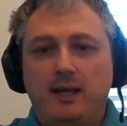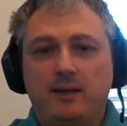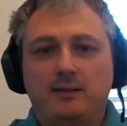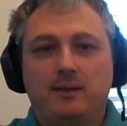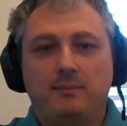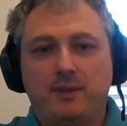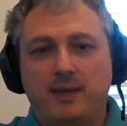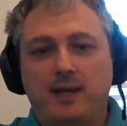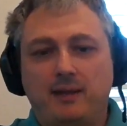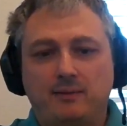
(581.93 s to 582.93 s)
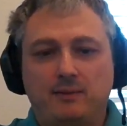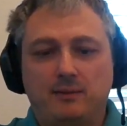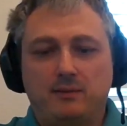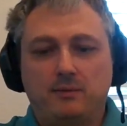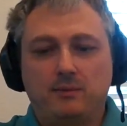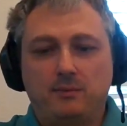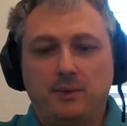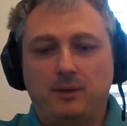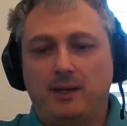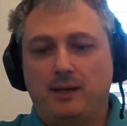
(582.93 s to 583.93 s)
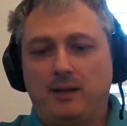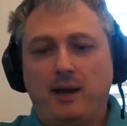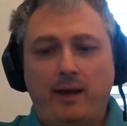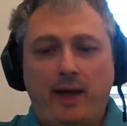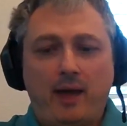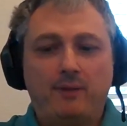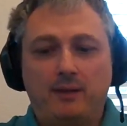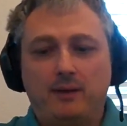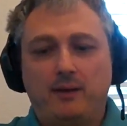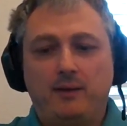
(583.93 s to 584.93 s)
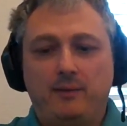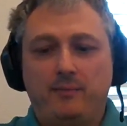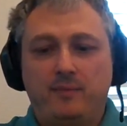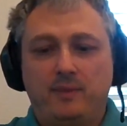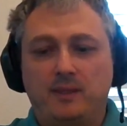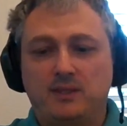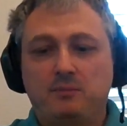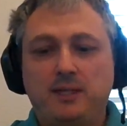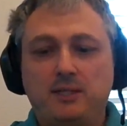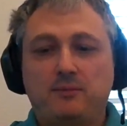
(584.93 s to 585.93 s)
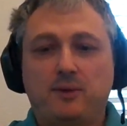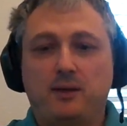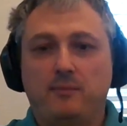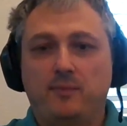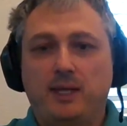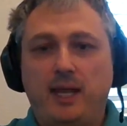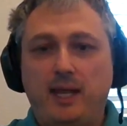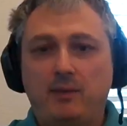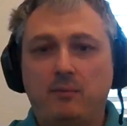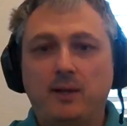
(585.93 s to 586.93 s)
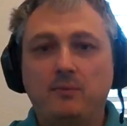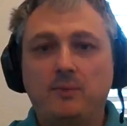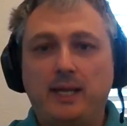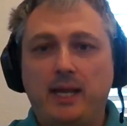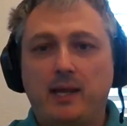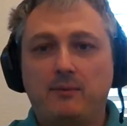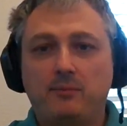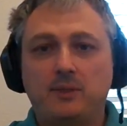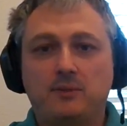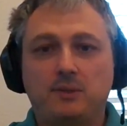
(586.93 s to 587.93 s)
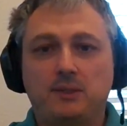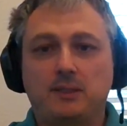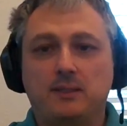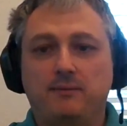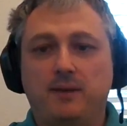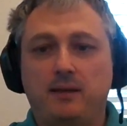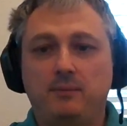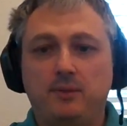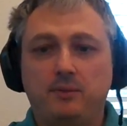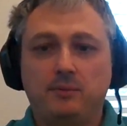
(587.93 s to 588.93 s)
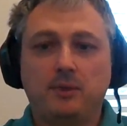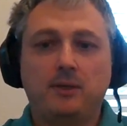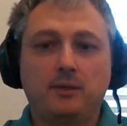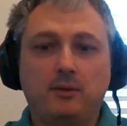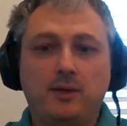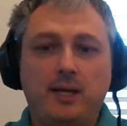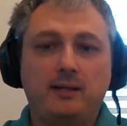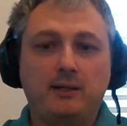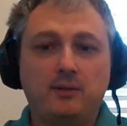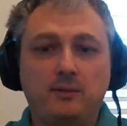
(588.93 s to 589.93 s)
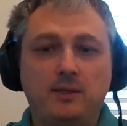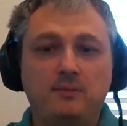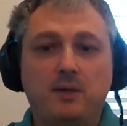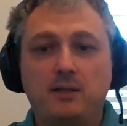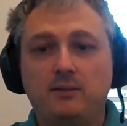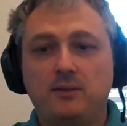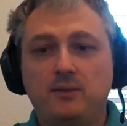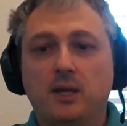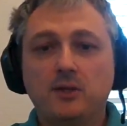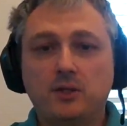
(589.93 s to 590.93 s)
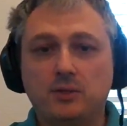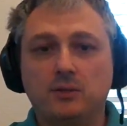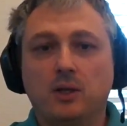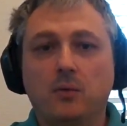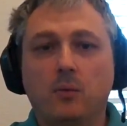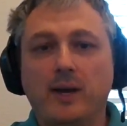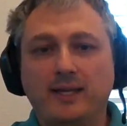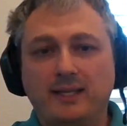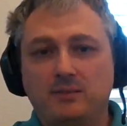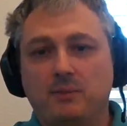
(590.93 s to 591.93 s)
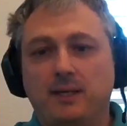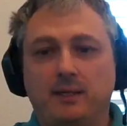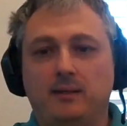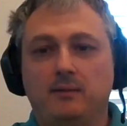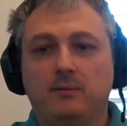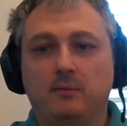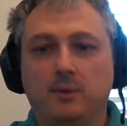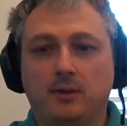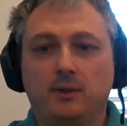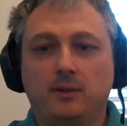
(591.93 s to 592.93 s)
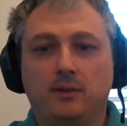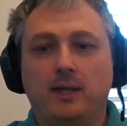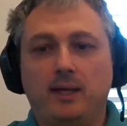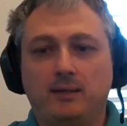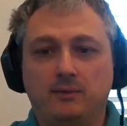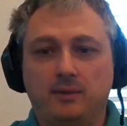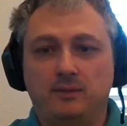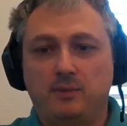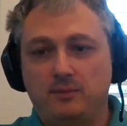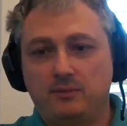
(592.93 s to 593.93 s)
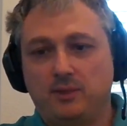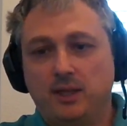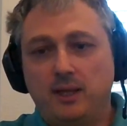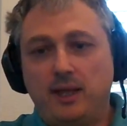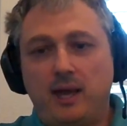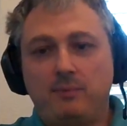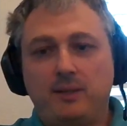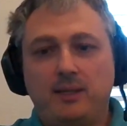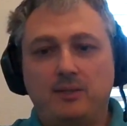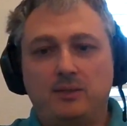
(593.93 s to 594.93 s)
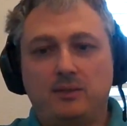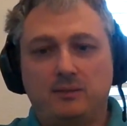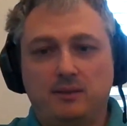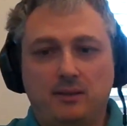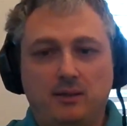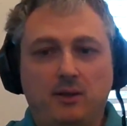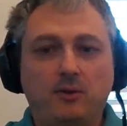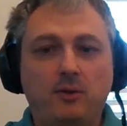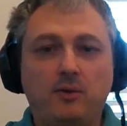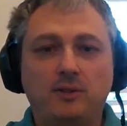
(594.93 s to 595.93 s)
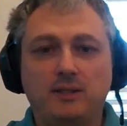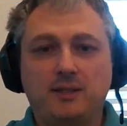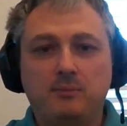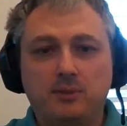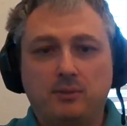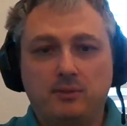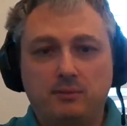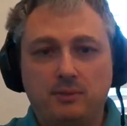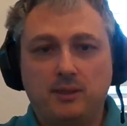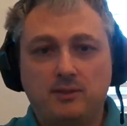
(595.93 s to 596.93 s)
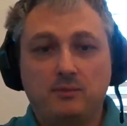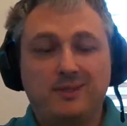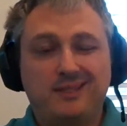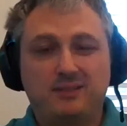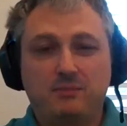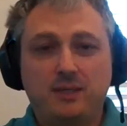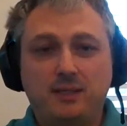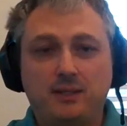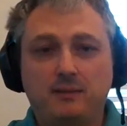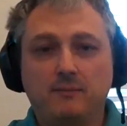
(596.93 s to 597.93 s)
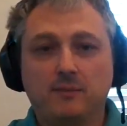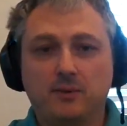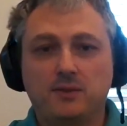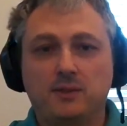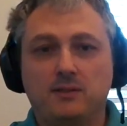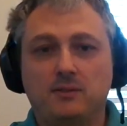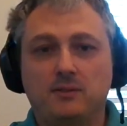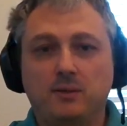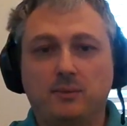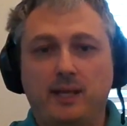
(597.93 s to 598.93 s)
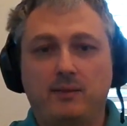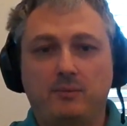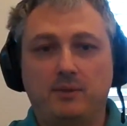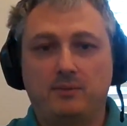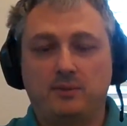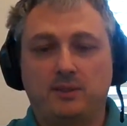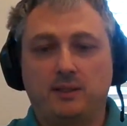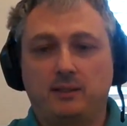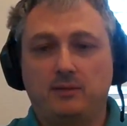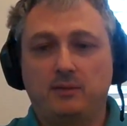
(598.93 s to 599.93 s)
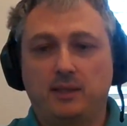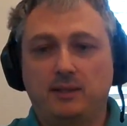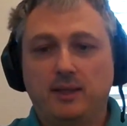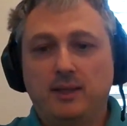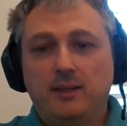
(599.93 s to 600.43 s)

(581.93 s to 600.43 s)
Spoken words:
And on top of that, we're having the switch from, hey, when we have resources available, we're going to go ahead and do these models, to when it's ready, we're going to go ahead and do these models. So applications, our code is able to go to production when it's ready versus when we have resources that can do it.